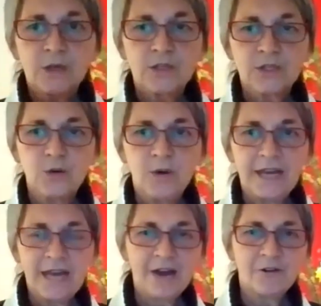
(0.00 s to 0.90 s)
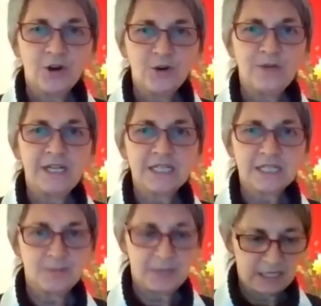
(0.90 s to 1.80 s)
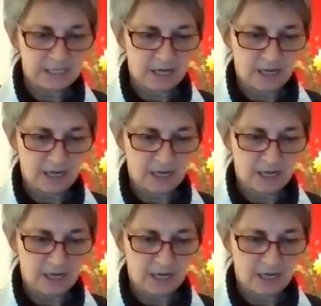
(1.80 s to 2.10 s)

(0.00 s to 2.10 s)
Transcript: So an arrow needs to be,